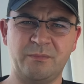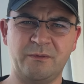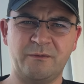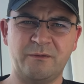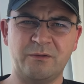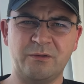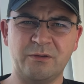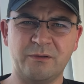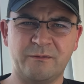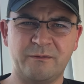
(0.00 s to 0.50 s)

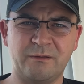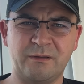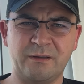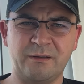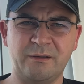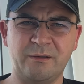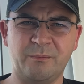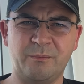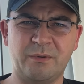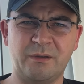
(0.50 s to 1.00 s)
before your
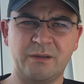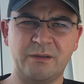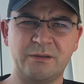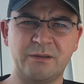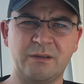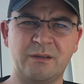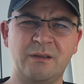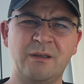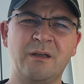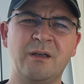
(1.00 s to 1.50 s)
flight
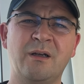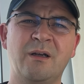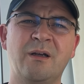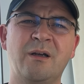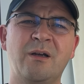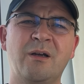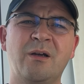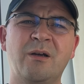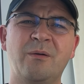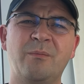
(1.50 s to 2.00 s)
departure.
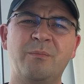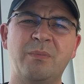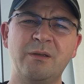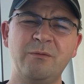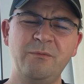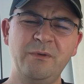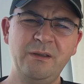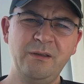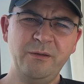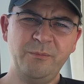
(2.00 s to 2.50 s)

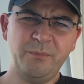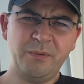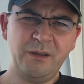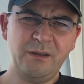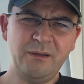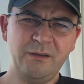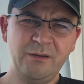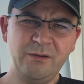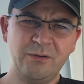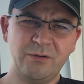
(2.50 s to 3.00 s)
But when
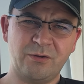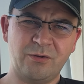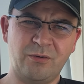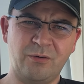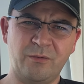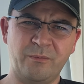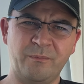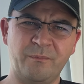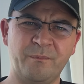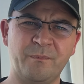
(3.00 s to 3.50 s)
departing your
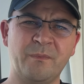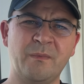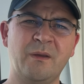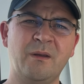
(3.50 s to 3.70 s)
home,